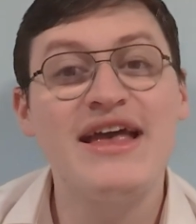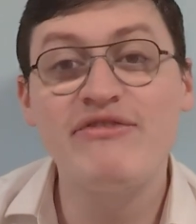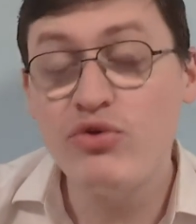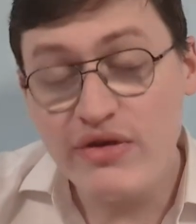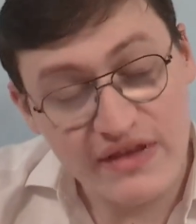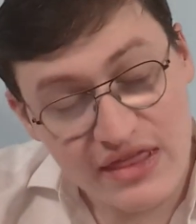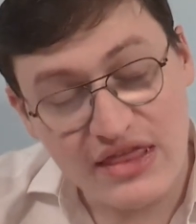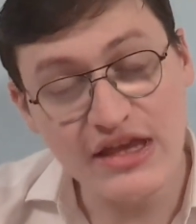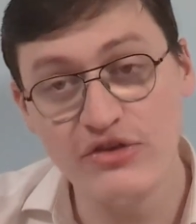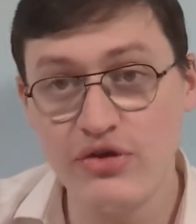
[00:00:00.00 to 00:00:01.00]
If you even
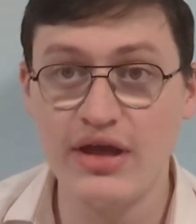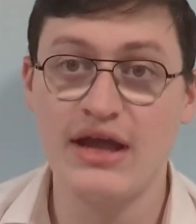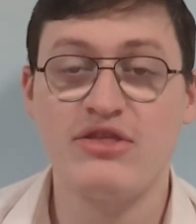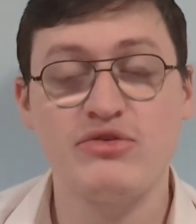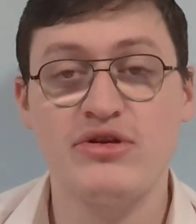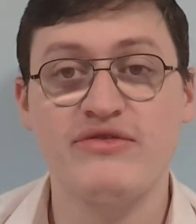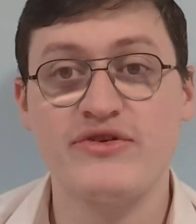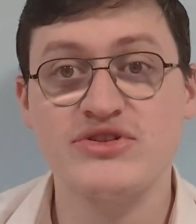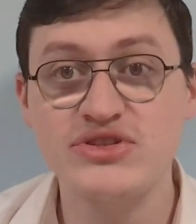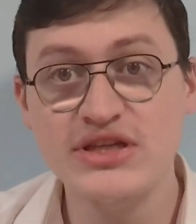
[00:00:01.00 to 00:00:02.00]
think you get through
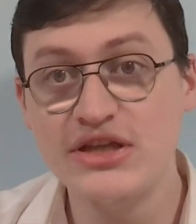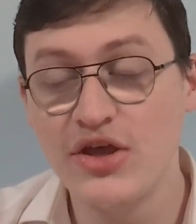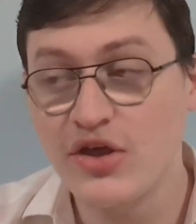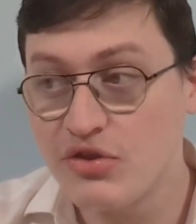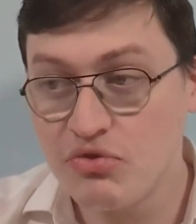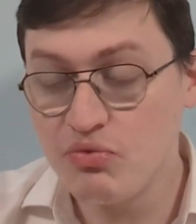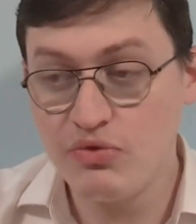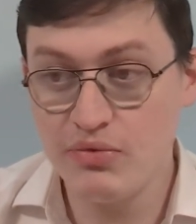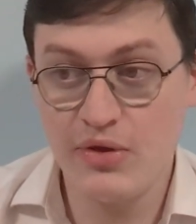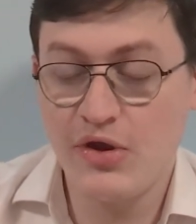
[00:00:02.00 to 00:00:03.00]
university,
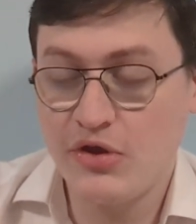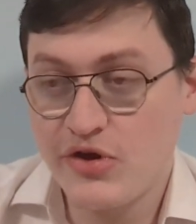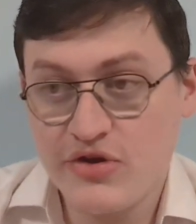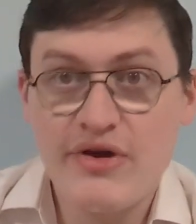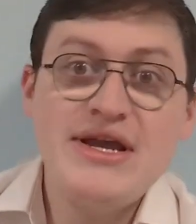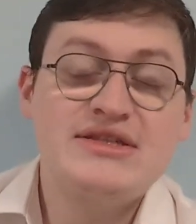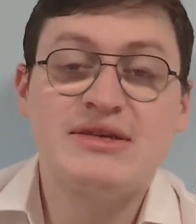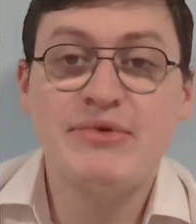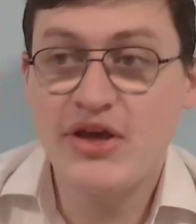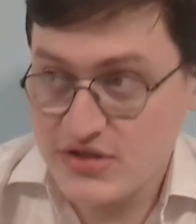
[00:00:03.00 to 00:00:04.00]
you, you're
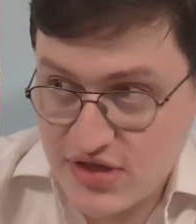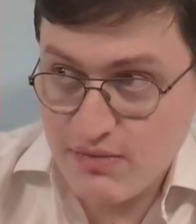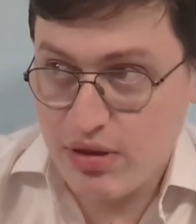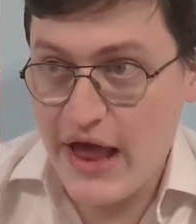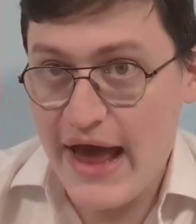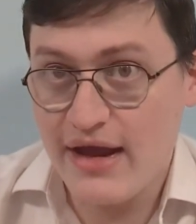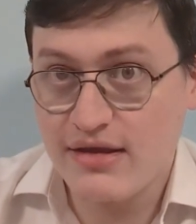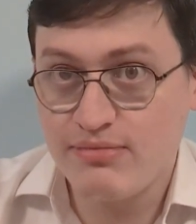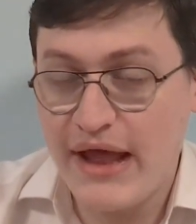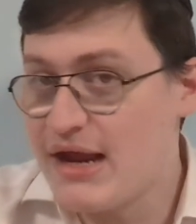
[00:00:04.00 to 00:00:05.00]
crazy because you're
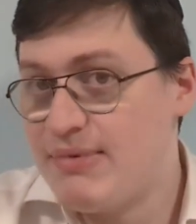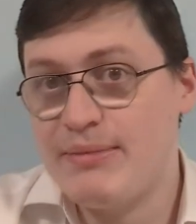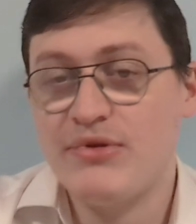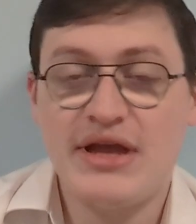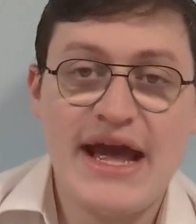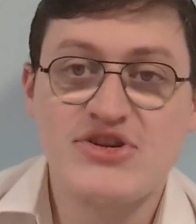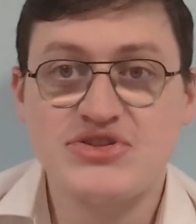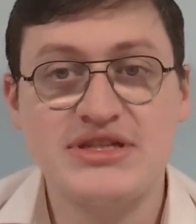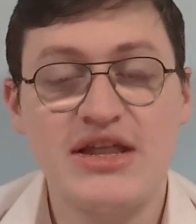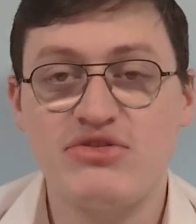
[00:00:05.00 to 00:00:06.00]
black. Black people can't
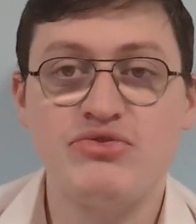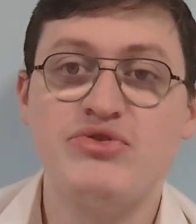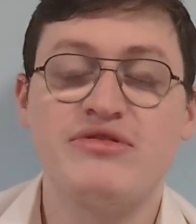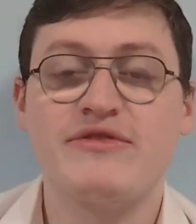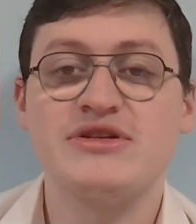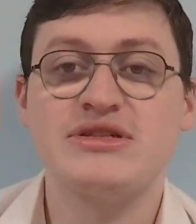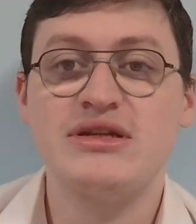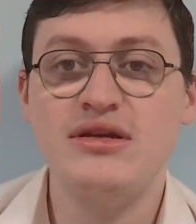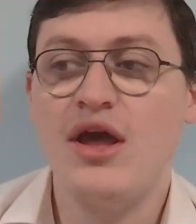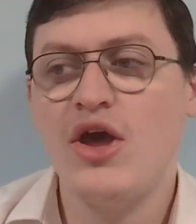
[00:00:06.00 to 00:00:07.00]
just get through
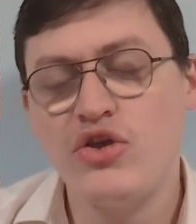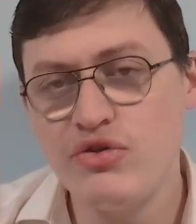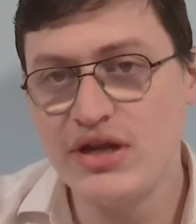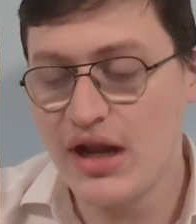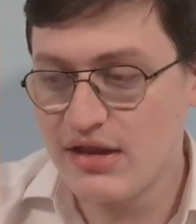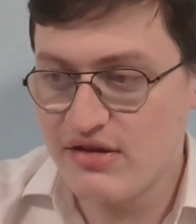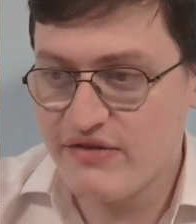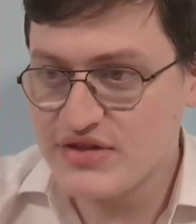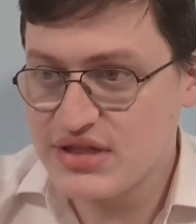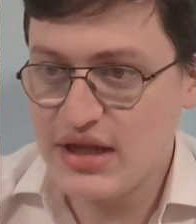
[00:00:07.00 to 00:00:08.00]
university. You need a
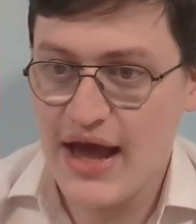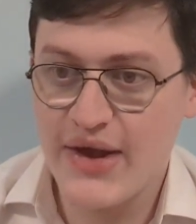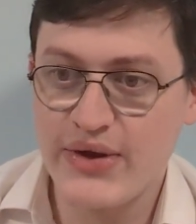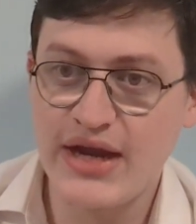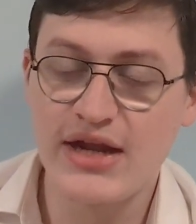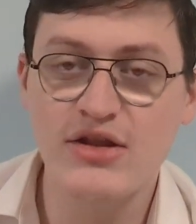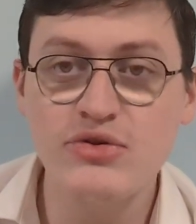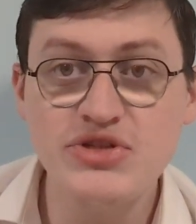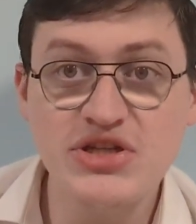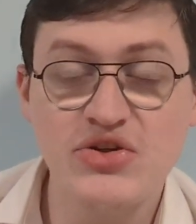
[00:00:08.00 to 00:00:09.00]
diversity, equity, and
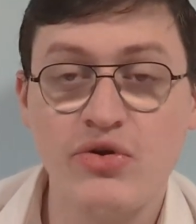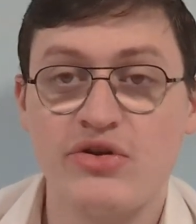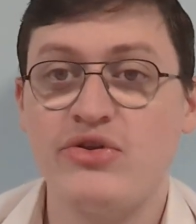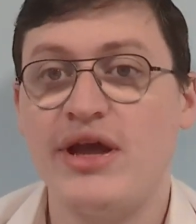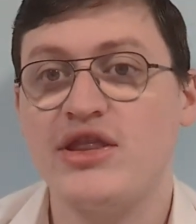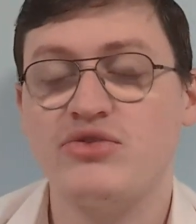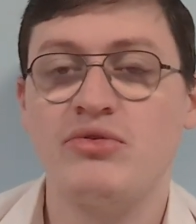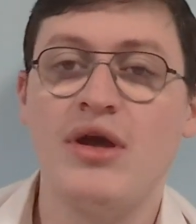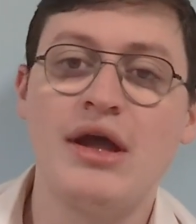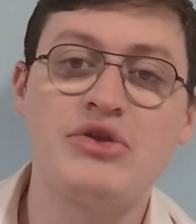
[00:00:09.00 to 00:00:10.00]
inclusion in order to get
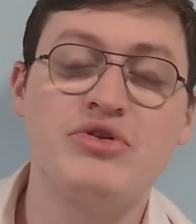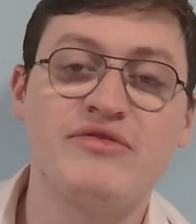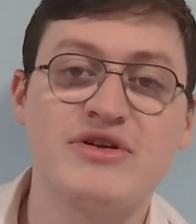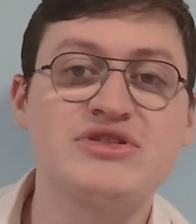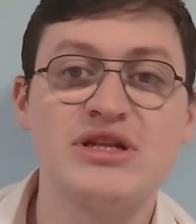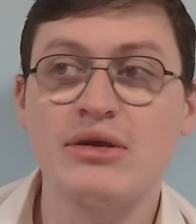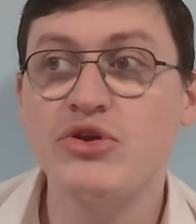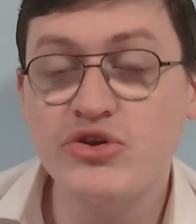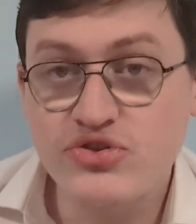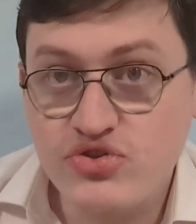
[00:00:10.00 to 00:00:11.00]
through university.
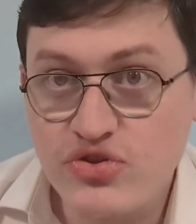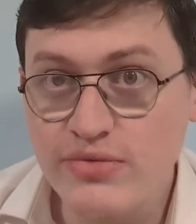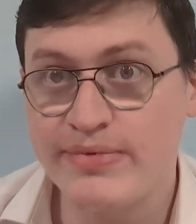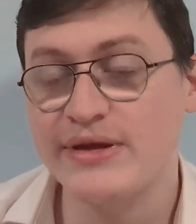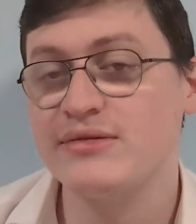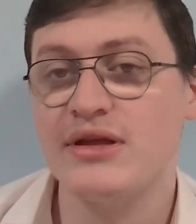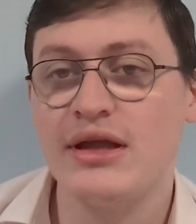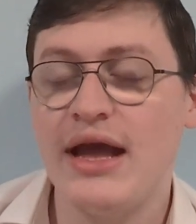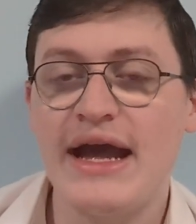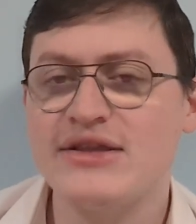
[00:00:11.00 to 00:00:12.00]
You're stupid.
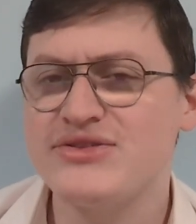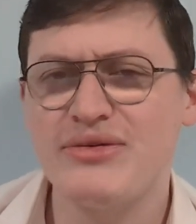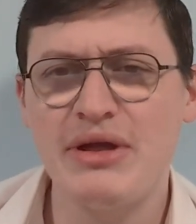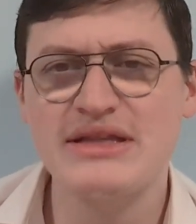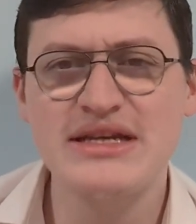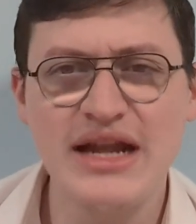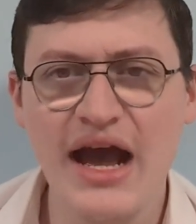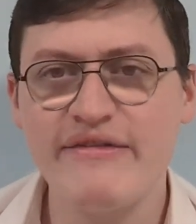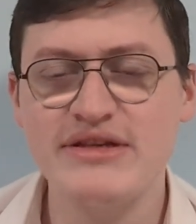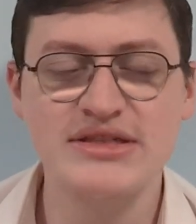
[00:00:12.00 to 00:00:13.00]
And so it's an
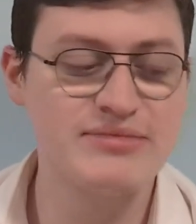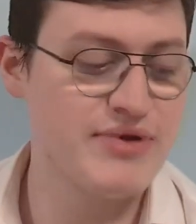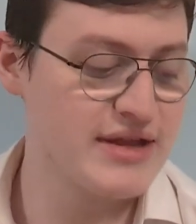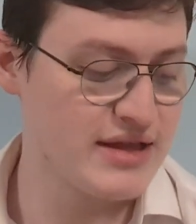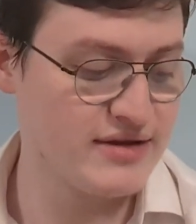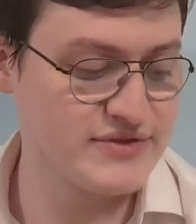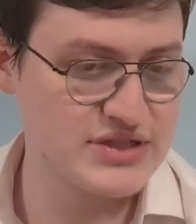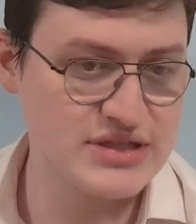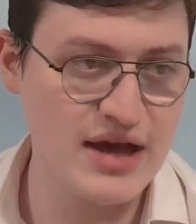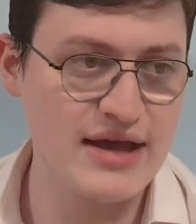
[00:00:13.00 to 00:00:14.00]
obviously breakdown of
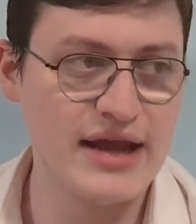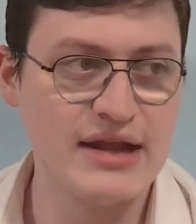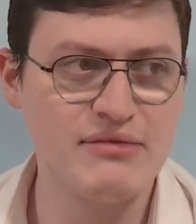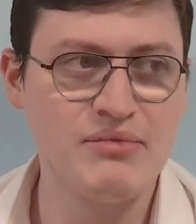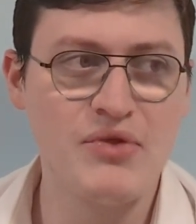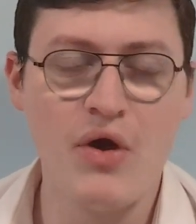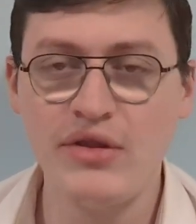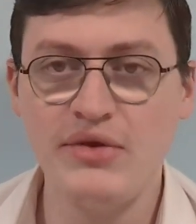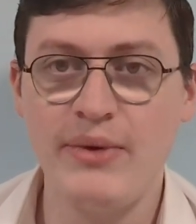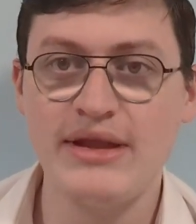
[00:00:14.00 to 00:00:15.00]
society. And the
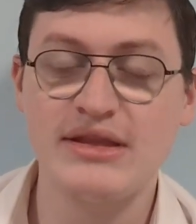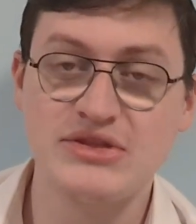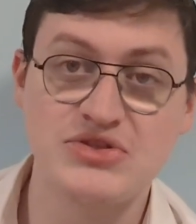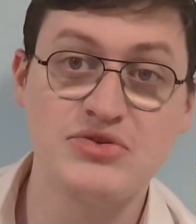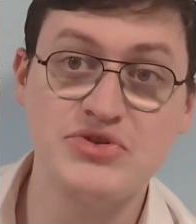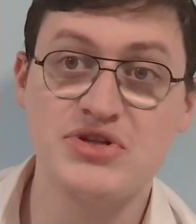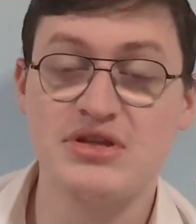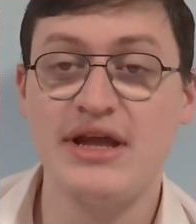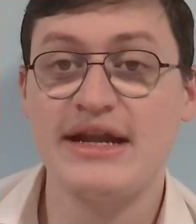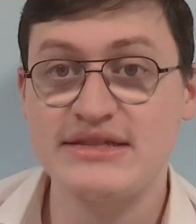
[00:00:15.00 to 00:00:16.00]
only way solution
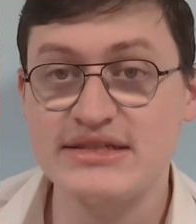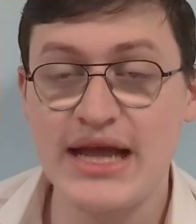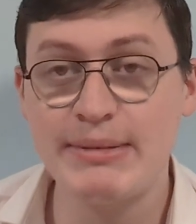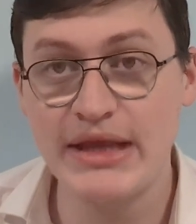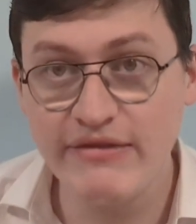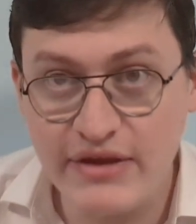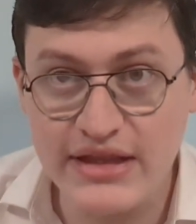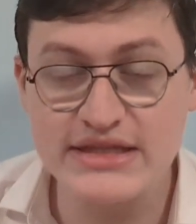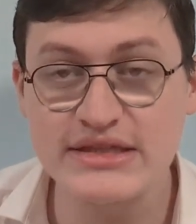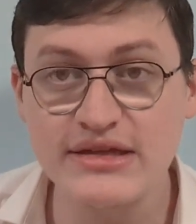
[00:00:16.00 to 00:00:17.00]
to that is to stop giving
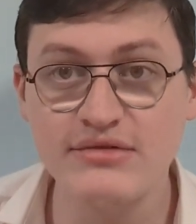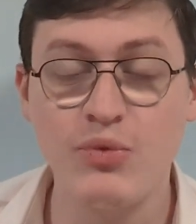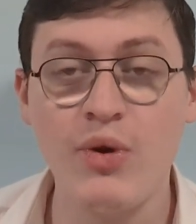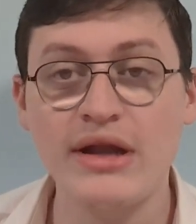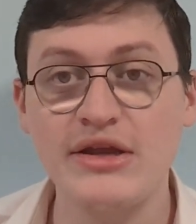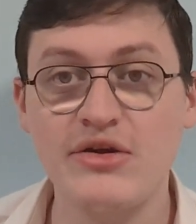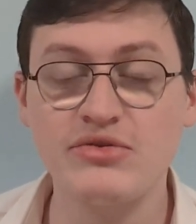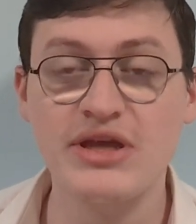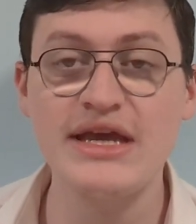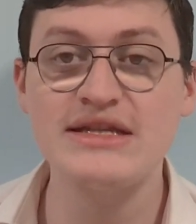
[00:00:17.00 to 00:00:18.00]
these little one year
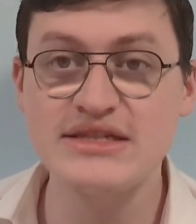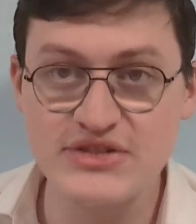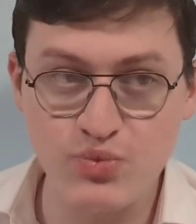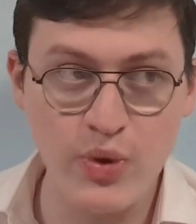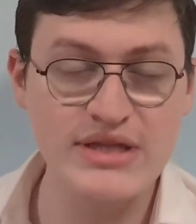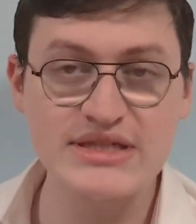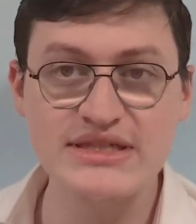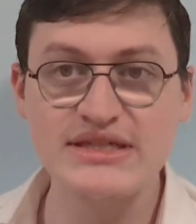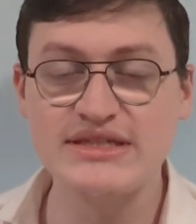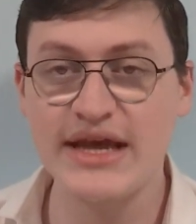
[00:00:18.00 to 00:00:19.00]
old kids these
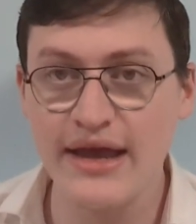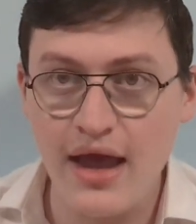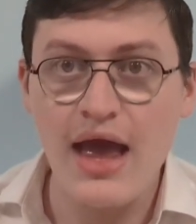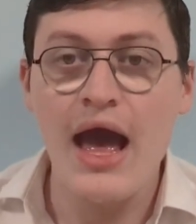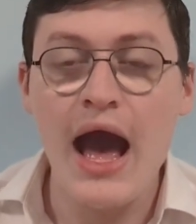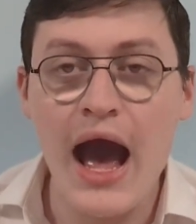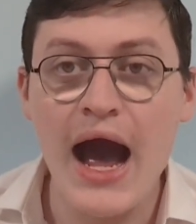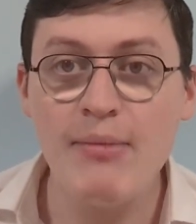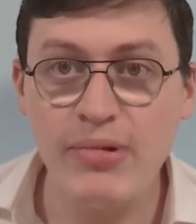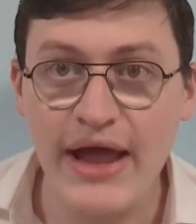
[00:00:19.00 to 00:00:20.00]
onesies that say,
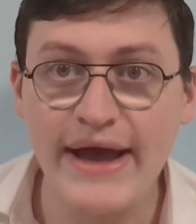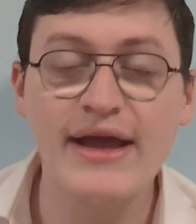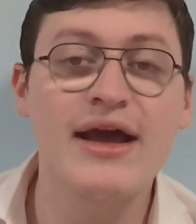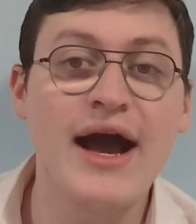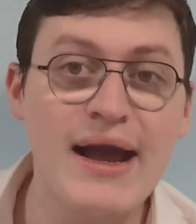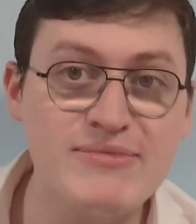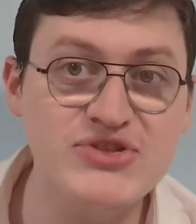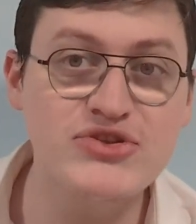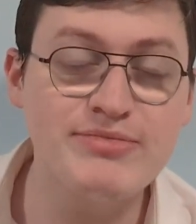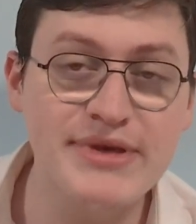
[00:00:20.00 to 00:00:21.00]
I'm black, I'm
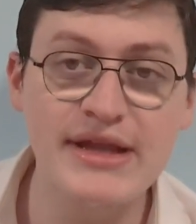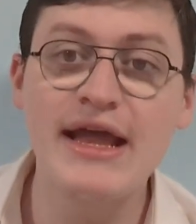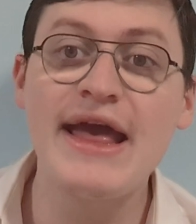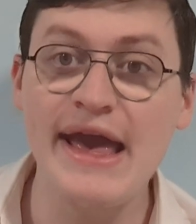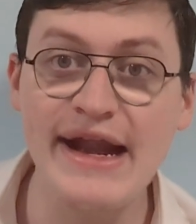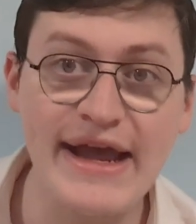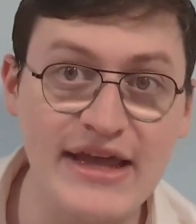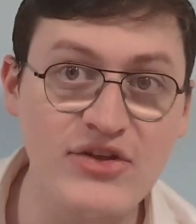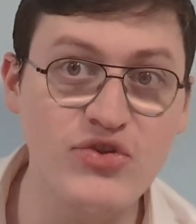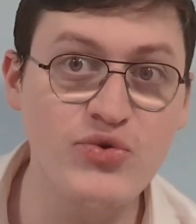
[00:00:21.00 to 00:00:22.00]
stupid, and I
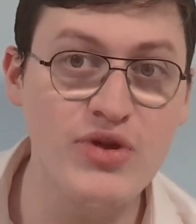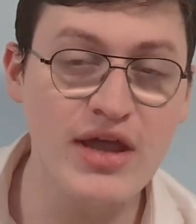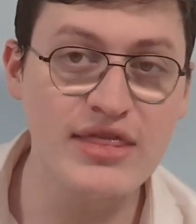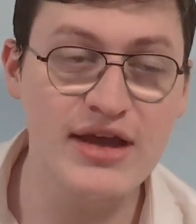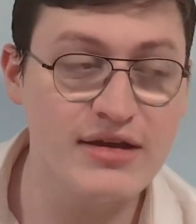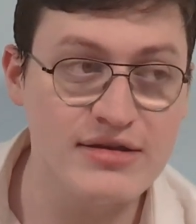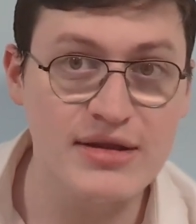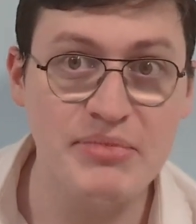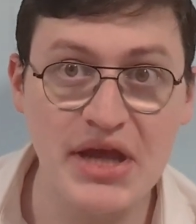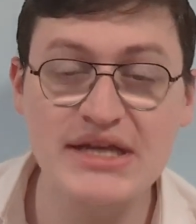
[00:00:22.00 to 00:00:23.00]
can do nothing.
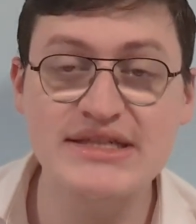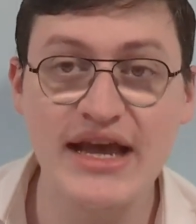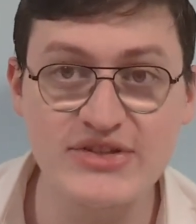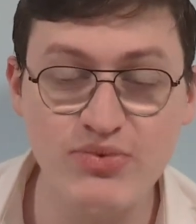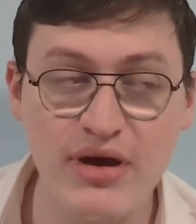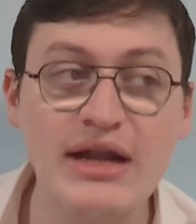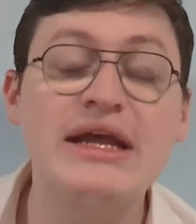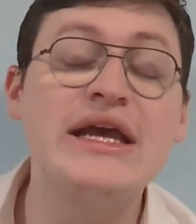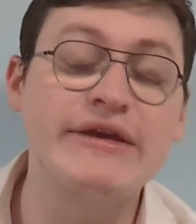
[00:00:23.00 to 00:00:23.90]
Because guess what?